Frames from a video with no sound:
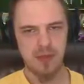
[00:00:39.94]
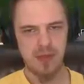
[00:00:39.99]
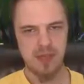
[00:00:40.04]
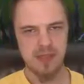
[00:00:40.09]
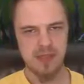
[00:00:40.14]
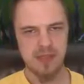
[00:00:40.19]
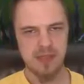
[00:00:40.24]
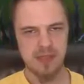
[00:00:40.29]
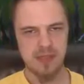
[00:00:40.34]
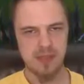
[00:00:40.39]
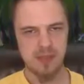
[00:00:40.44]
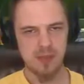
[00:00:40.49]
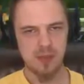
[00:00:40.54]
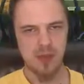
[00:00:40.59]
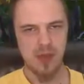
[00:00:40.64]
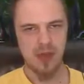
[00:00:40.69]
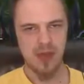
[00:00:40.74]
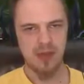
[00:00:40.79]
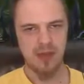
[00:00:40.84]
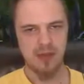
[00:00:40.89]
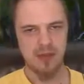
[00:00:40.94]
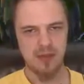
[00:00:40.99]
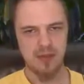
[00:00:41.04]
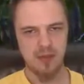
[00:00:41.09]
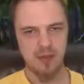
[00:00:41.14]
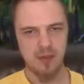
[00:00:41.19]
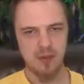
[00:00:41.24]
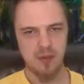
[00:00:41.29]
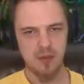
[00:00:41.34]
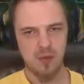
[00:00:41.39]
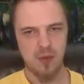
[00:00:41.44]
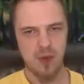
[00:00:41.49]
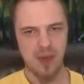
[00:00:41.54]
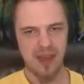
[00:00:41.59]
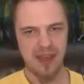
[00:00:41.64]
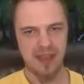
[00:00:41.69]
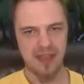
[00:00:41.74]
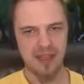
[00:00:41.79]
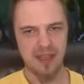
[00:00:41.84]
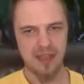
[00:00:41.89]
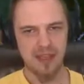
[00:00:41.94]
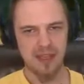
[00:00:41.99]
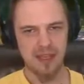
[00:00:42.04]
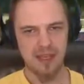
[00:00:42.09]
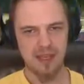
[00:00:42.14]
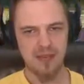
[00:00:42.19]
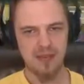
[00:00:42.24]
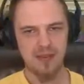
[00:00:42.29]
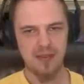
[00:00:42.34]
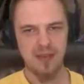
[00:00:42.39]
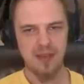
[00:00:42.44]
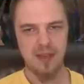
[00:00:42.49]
Why is this? Why anything?